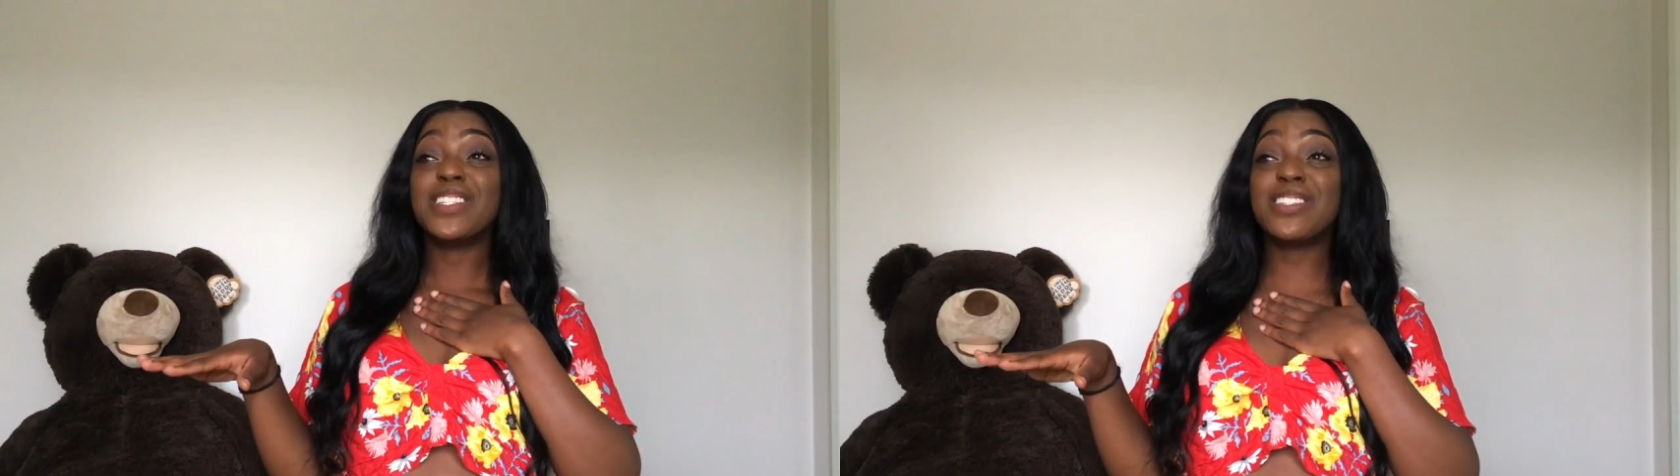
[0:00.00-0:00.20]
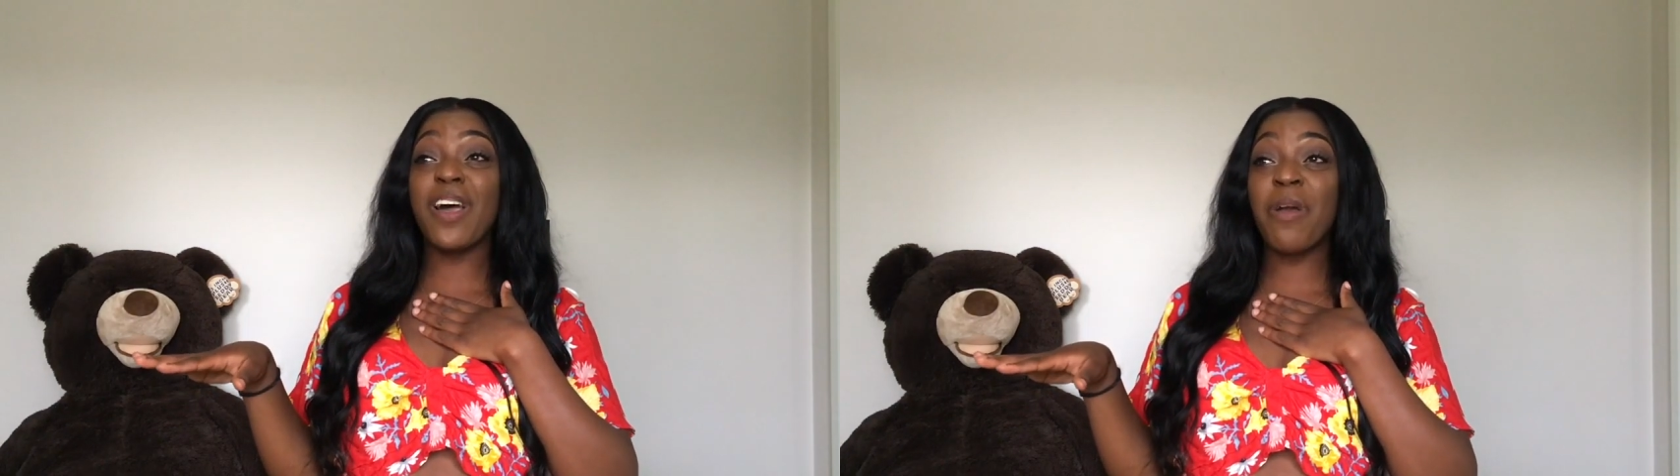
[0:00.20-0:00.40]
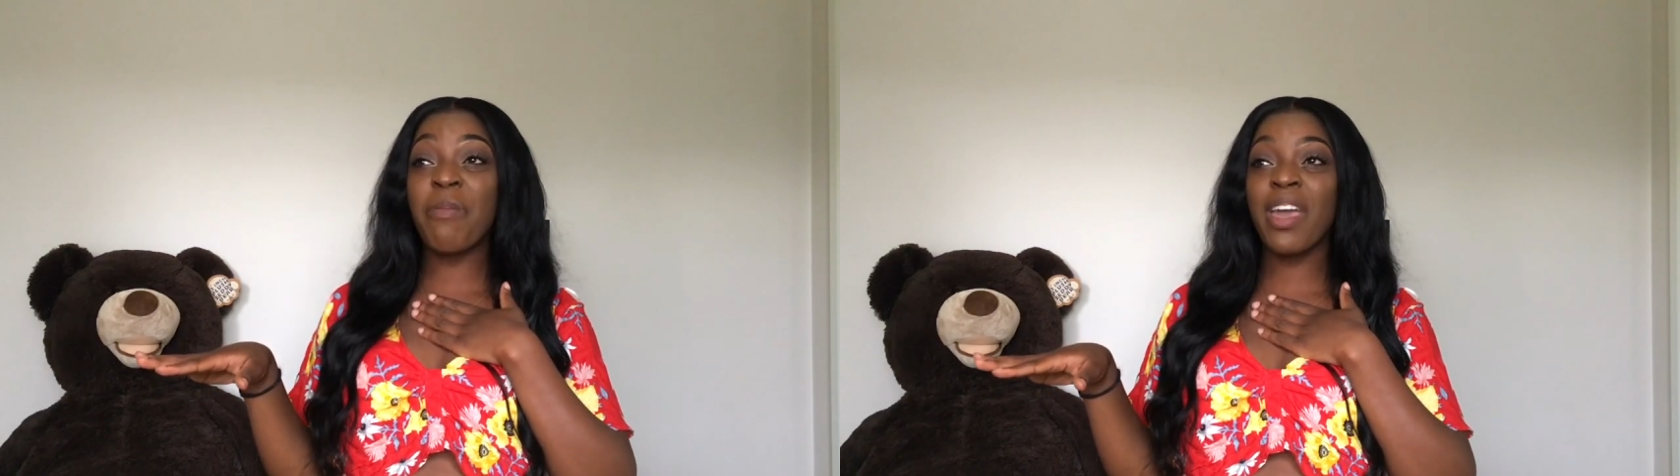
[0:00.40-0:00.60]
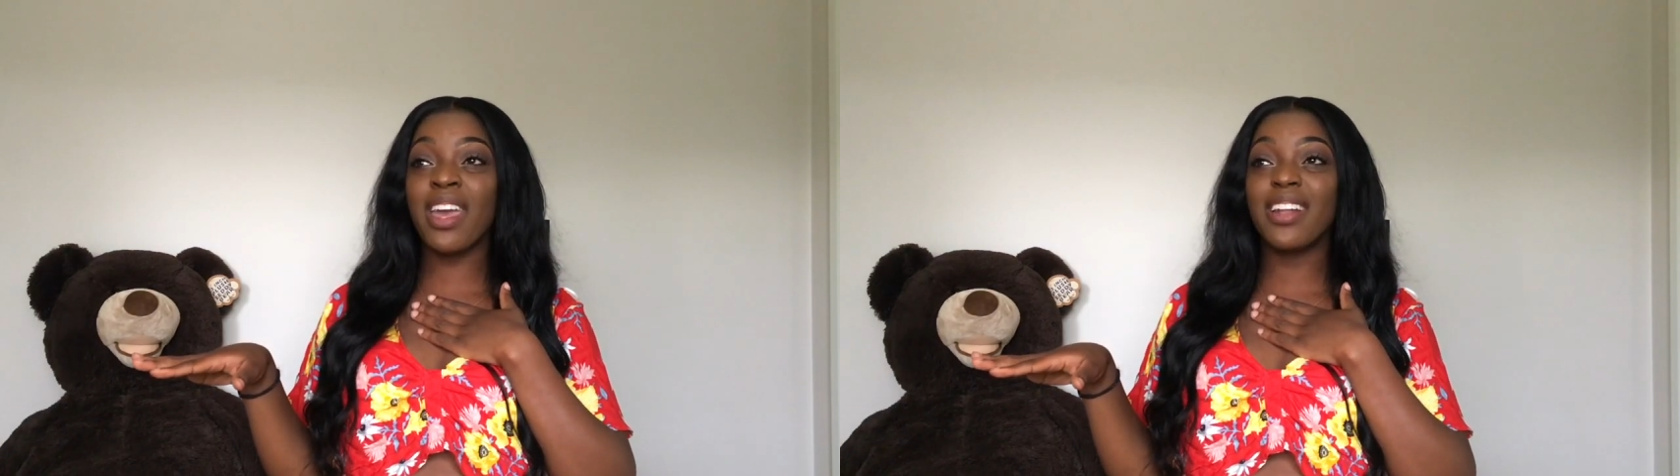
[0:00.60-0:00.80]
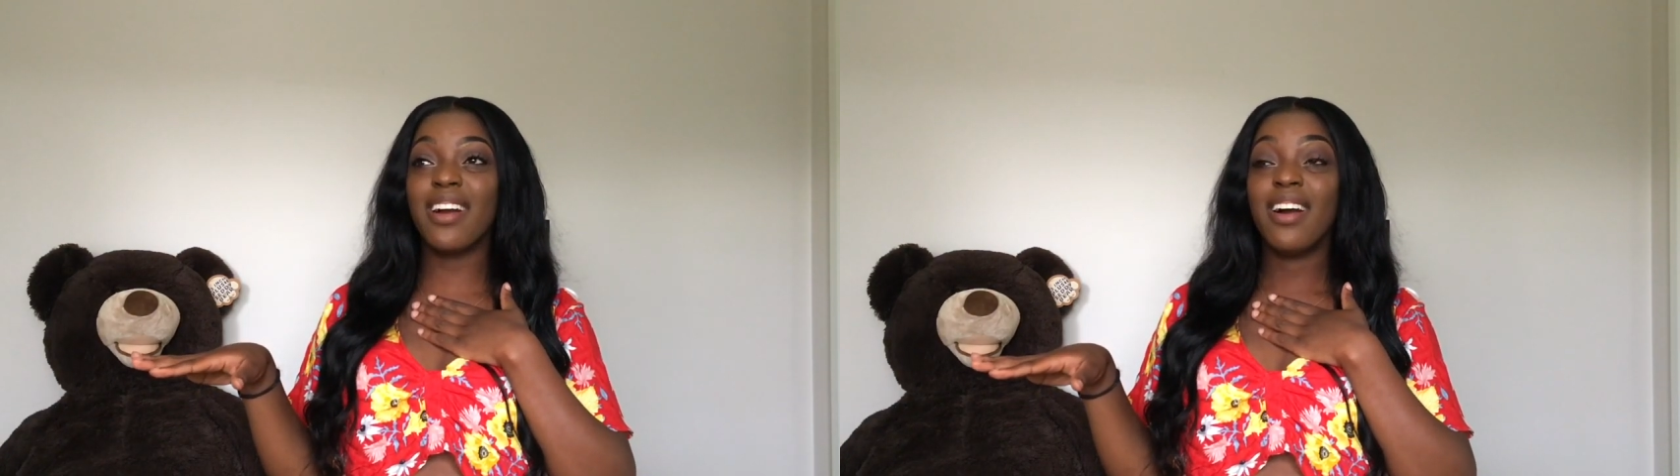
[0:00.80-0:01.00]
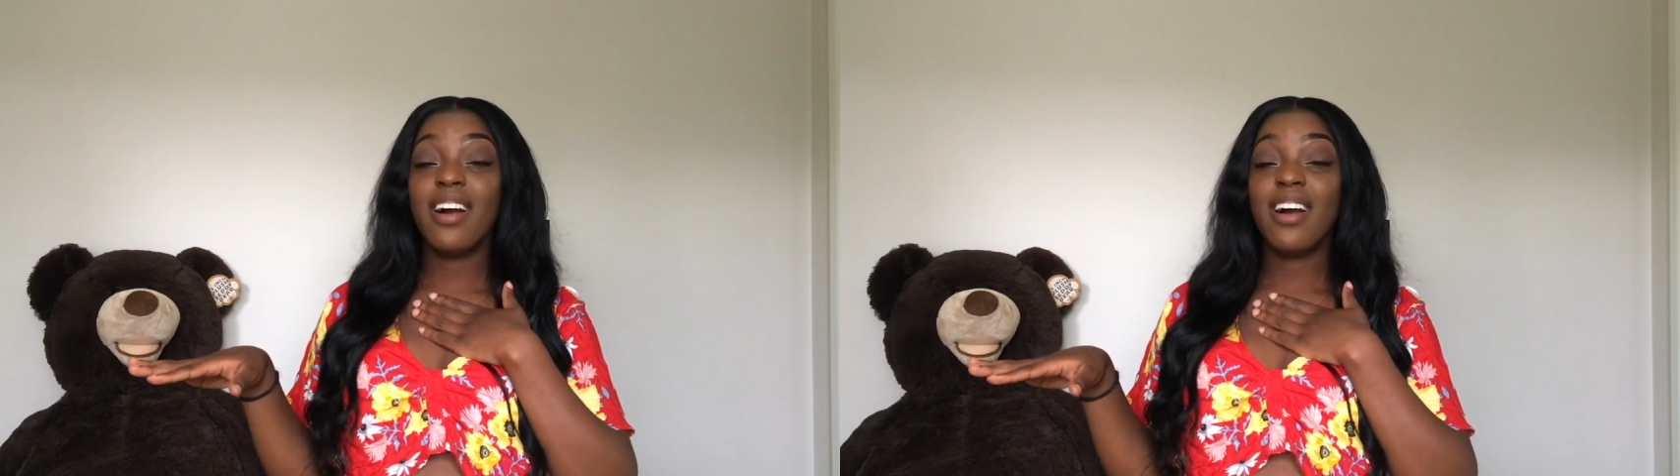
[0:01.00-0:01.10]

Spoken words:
so mean.